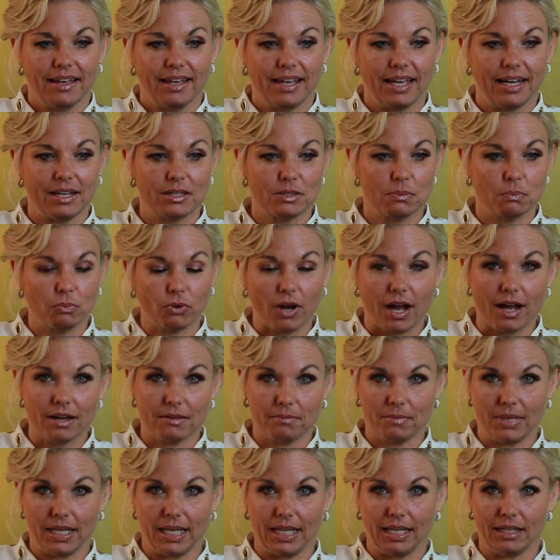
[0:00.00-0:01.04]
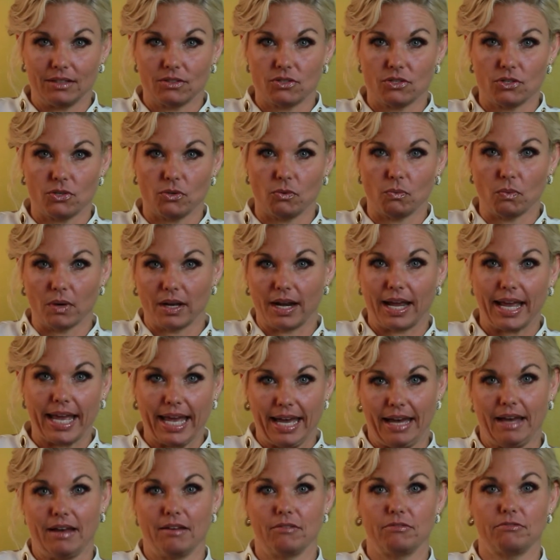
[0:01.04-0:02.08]
it has brought me to what I
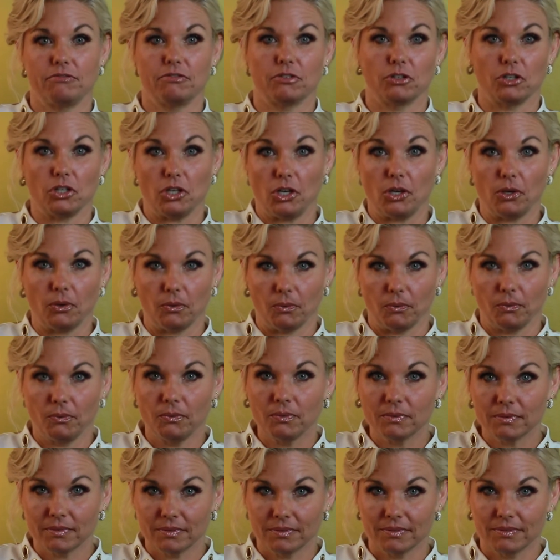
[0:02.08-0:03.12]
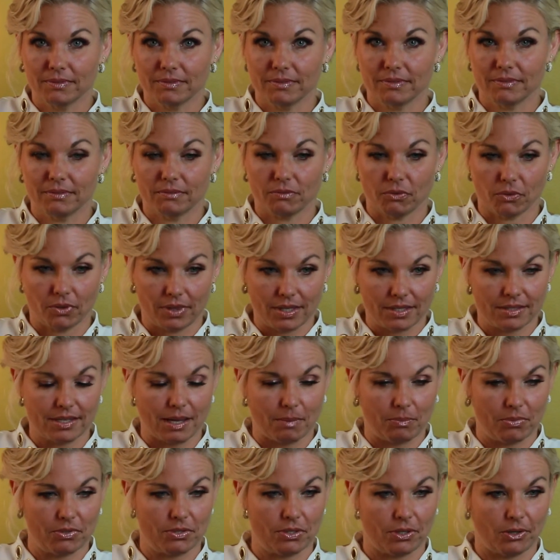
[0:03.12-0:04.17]
have for you for this
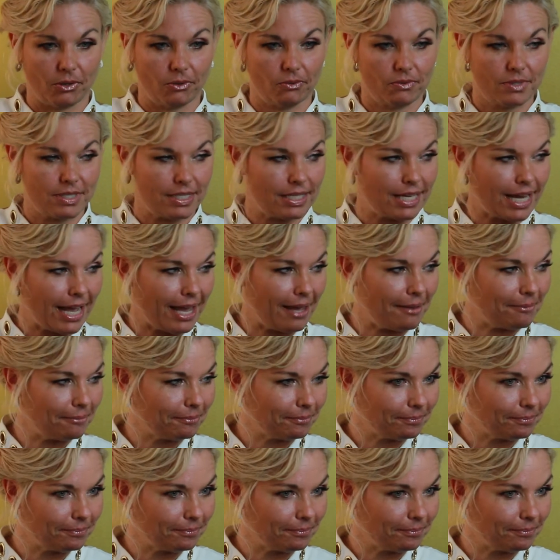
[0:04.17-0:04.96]
episode today.